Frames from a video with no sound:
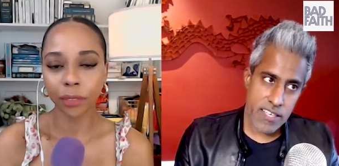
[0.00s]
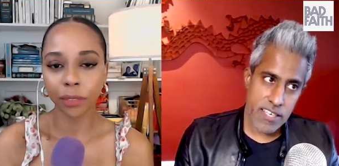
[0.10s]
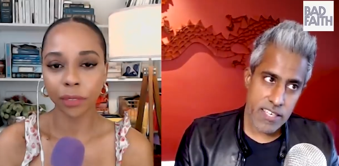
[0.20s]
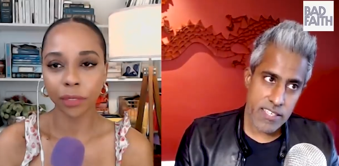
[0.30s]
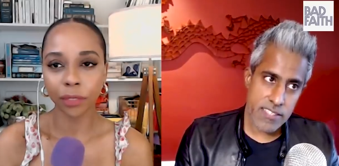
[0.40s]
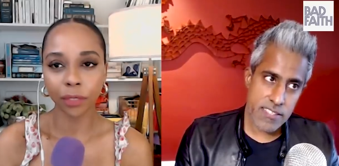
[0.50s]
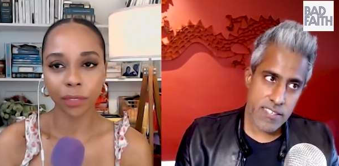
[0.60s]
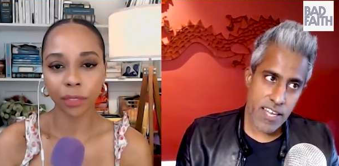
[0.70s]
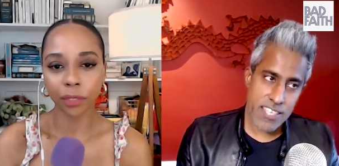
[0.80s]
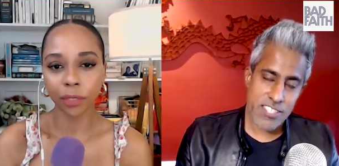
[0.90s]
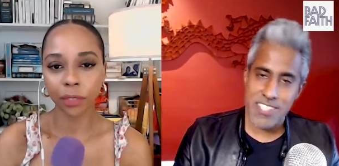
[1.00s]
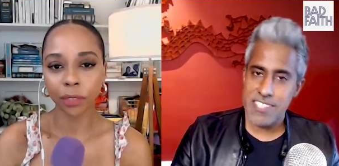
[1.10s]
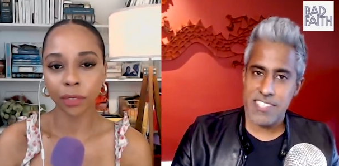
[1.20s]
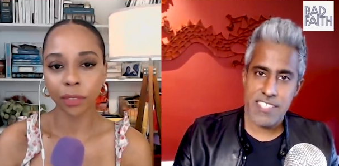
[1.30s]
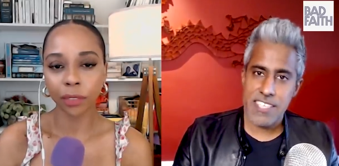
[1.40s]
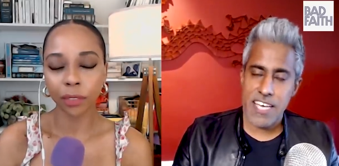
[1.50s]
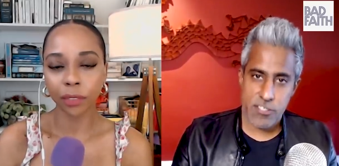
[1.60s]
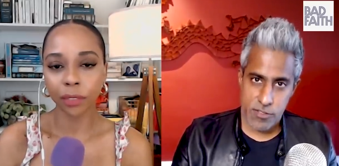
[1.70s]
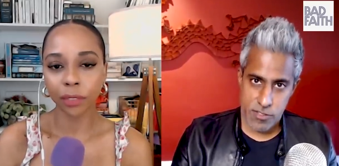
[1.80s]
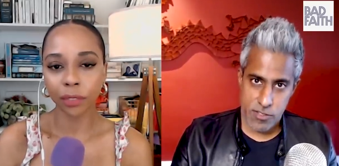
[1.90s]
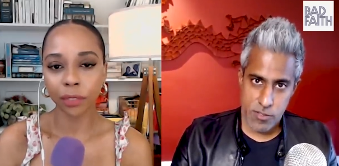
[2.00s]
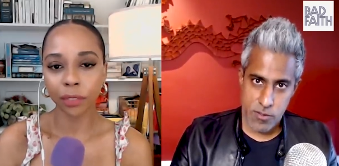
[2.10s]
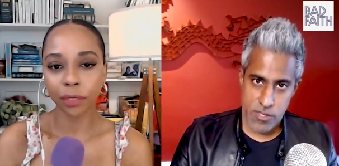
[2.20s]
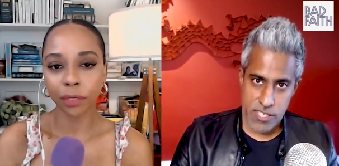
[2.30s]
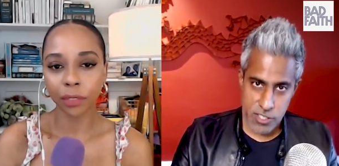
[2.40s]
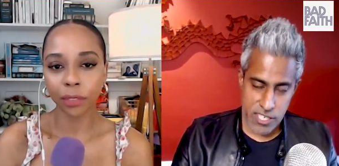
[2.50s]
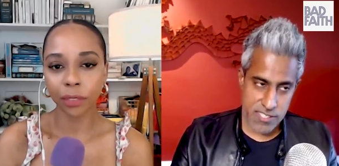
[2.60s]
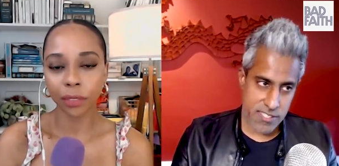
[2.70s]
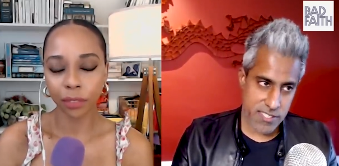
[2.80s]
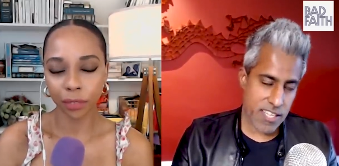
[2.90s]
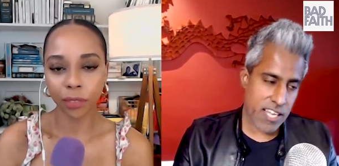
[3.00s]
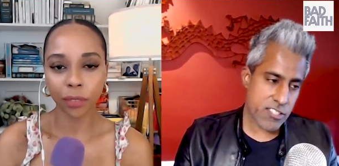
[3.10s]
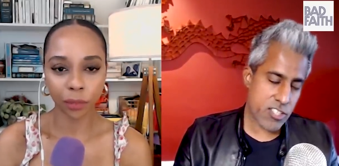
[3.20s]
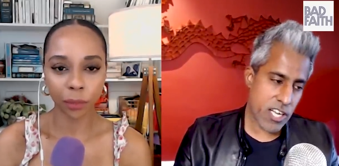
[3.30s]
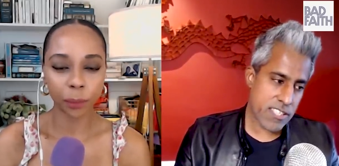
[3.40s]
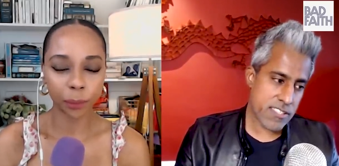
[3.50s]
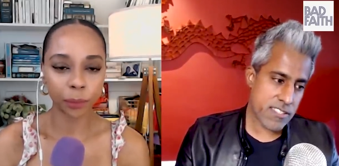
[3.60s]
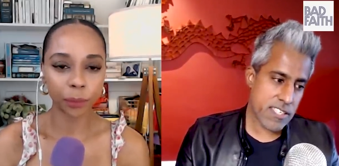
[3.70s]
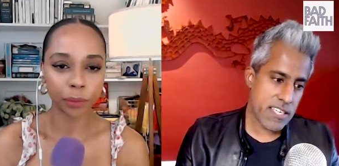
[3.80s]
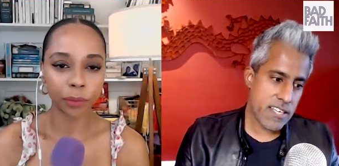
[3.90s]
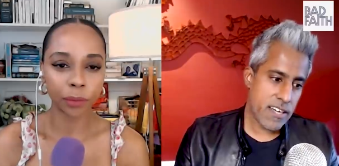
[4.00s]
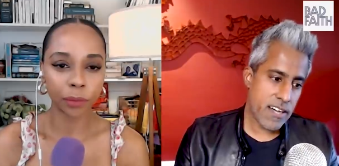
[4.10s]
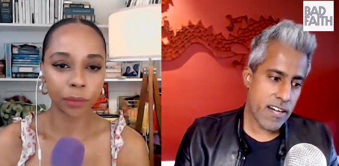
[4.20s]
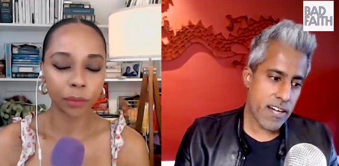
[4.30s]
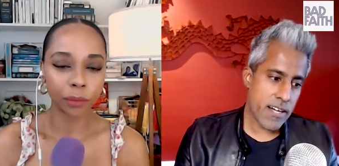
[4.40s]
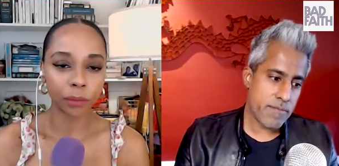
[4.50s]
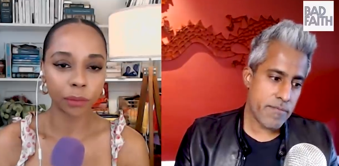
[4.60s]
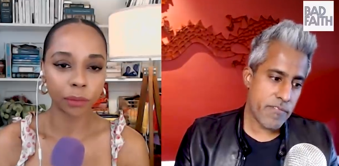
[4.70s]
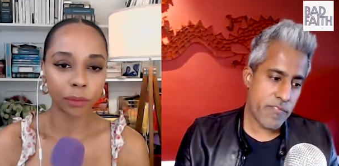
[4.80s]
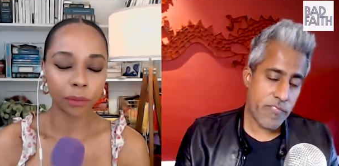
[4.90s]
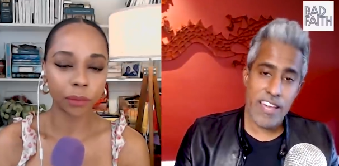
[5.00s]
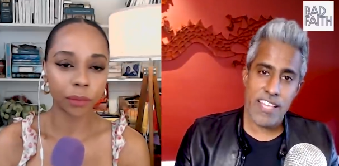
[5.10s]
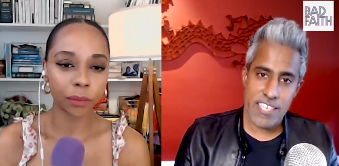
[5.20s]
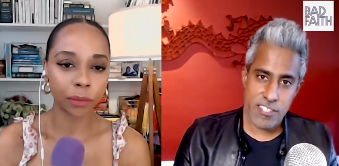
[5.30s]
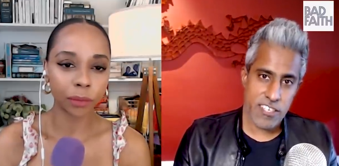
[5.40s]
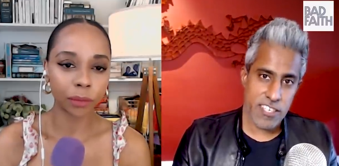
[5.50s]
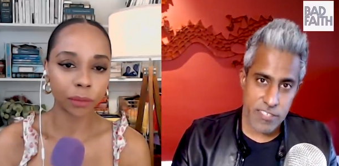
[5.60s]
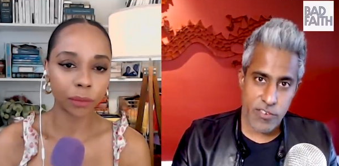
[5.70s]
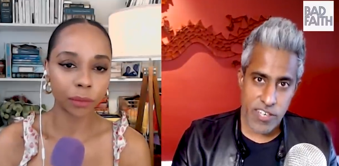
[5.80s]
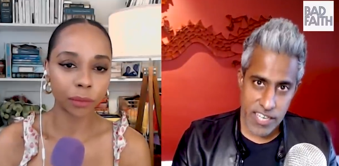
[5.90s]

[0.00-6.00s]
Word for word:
Speaker 1: is not just incidental to injustice, not just um, failing to deliver